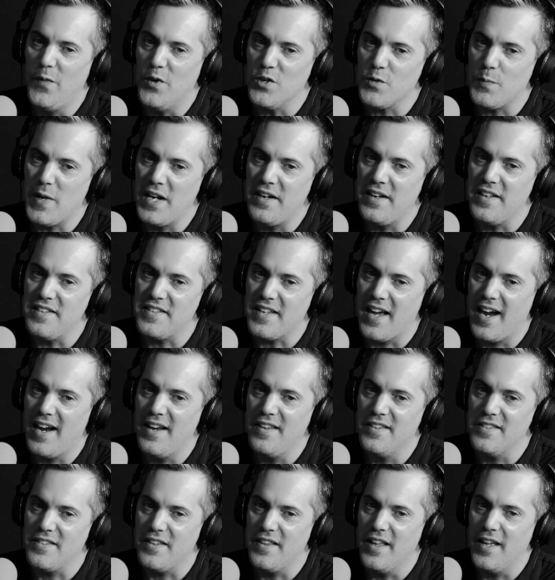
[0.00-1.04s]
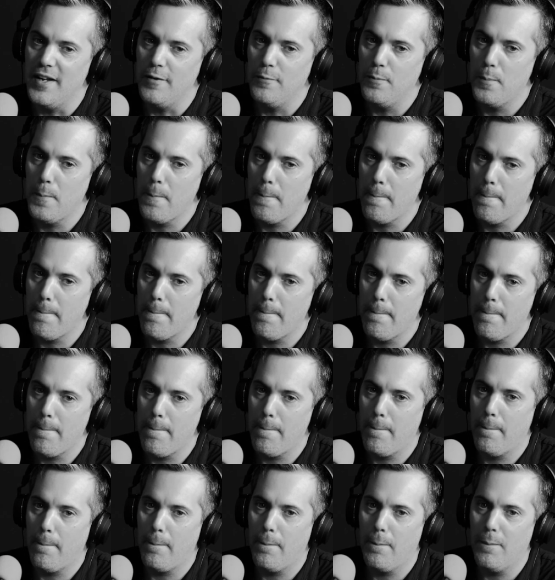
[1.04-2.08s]
been designs that
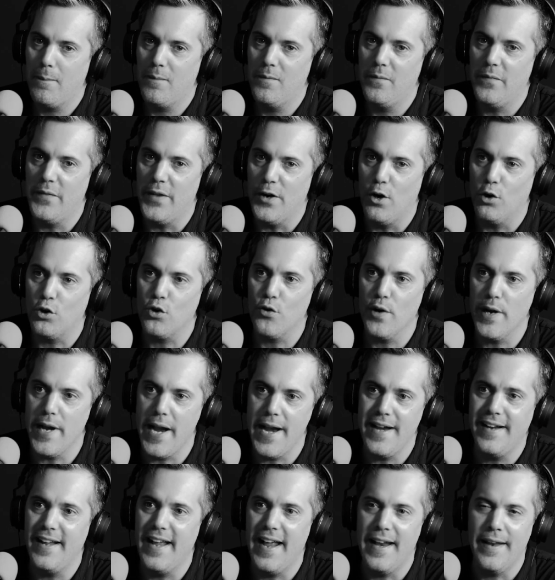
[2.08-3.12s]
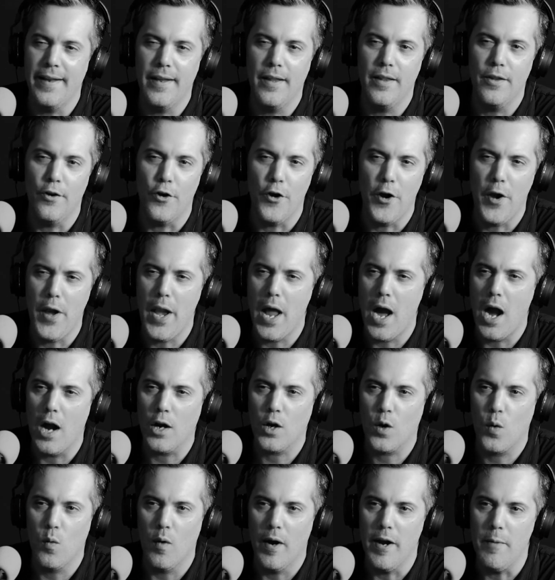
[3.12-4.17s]
I'll create and they're not
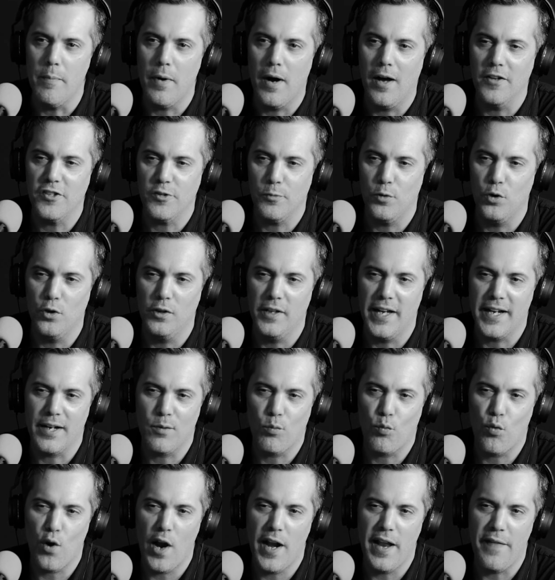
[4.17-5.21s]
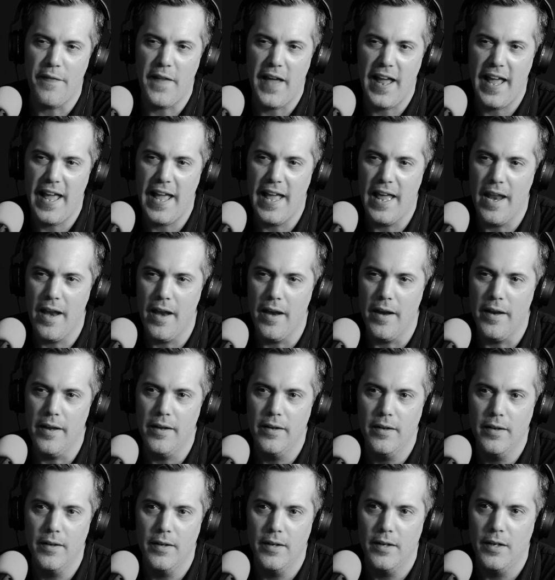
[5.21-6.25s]
quite possible. Like right at the end,
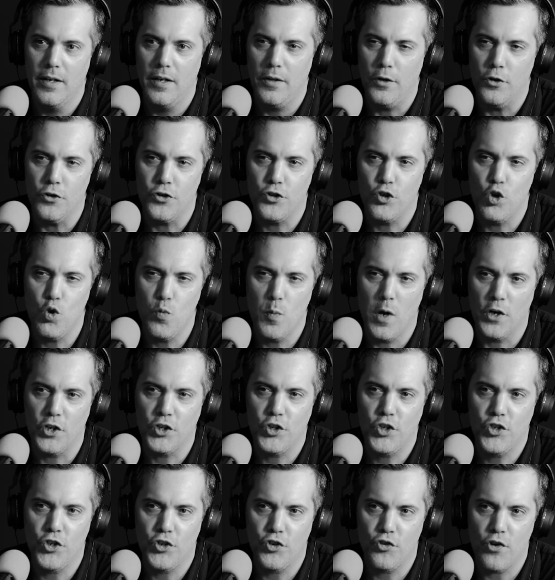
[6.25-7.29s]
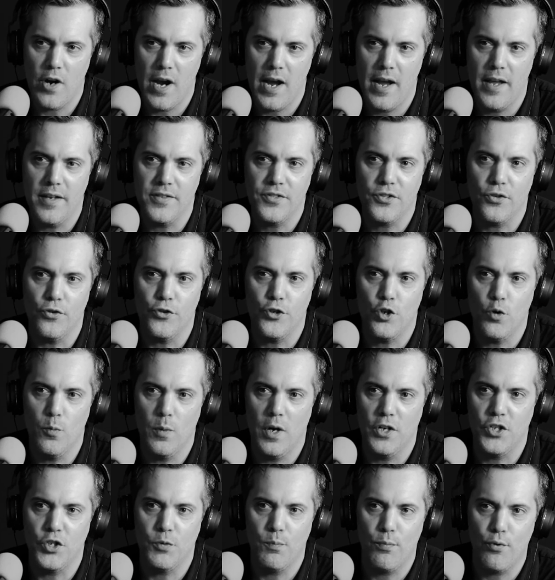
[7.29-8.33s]
there's too much stress or too
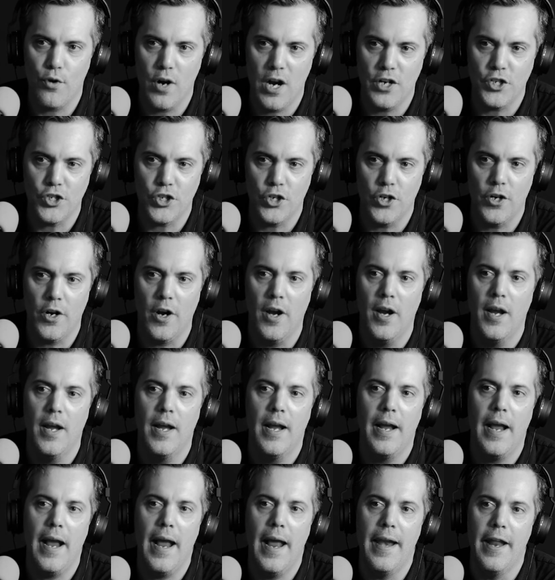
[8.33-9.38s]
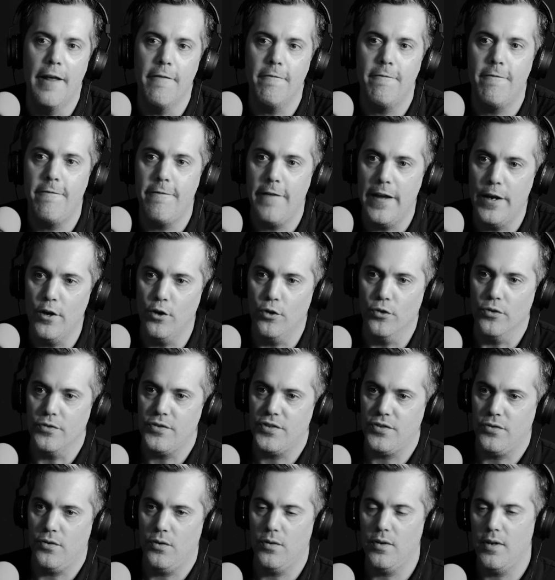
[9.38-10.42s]
much pressure, and it
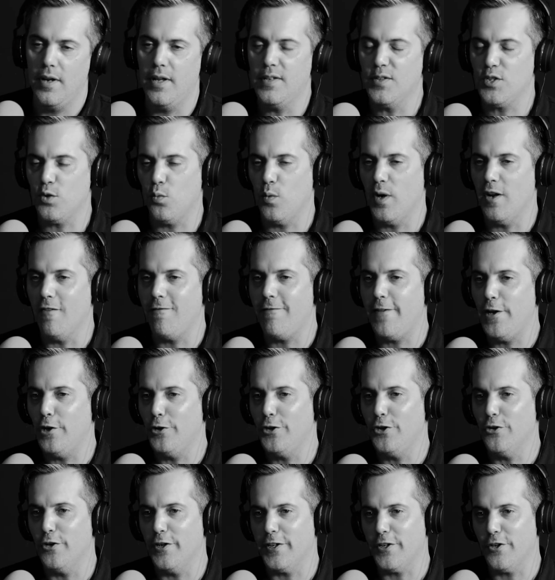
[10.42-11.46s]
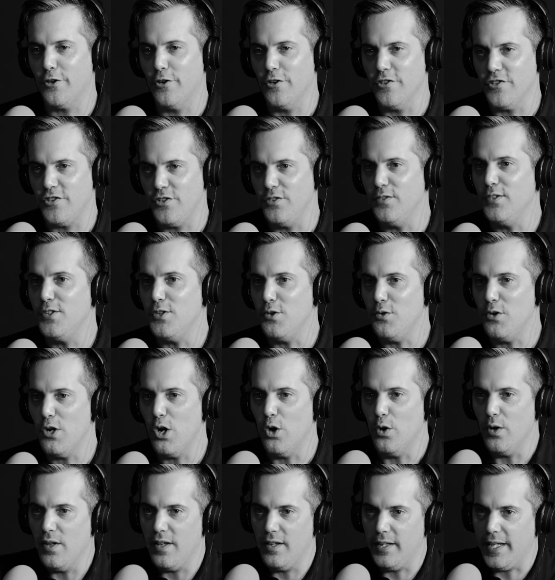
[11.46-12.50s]
fails. And so when a failure occurs, you know
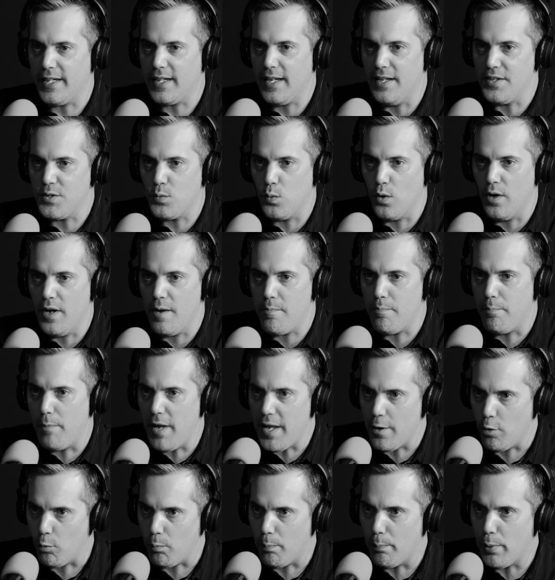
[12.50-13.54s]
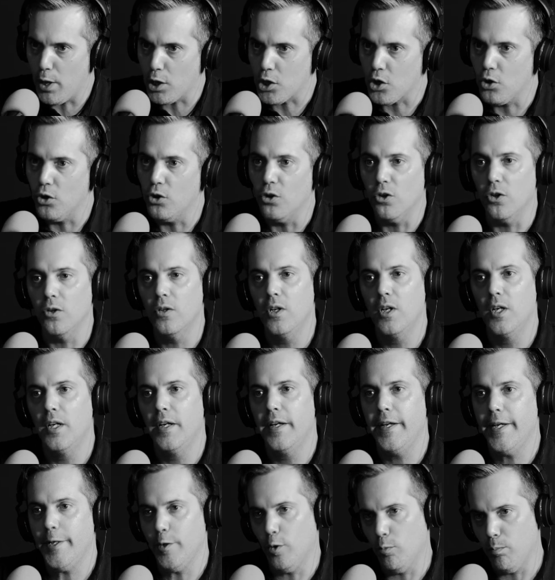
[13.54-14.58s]
it. Like, it's where it'll buckle,
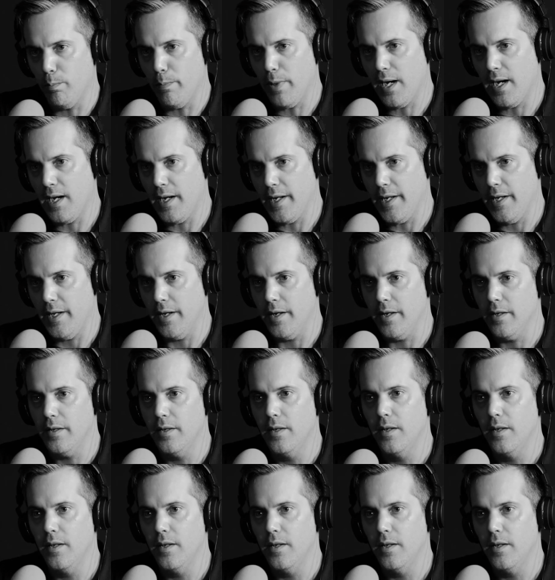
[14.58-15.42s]
it'll bind,